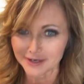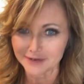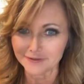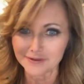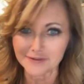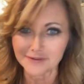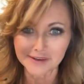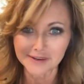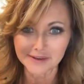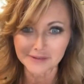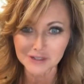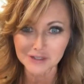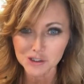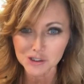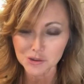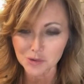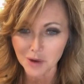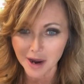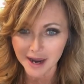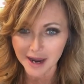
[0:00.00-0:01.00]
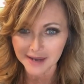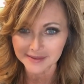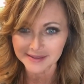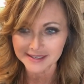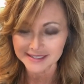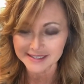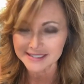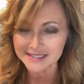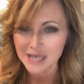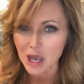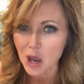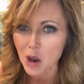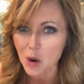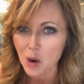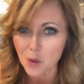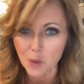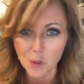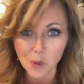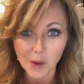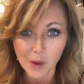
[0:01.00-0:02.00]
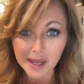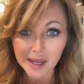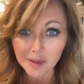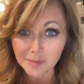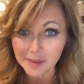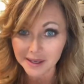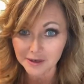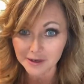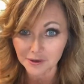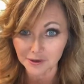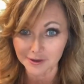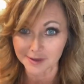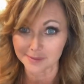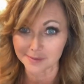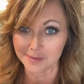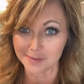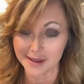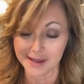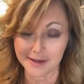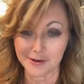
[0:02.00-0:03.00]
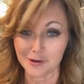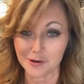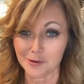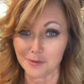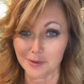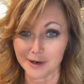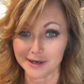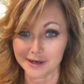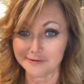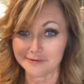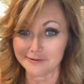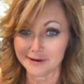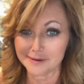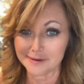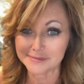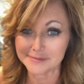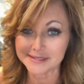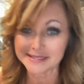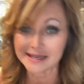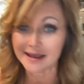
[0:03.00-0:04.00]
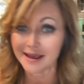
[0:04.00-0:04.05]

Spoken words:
If you've never tried this, way better than panko breadcrumbs.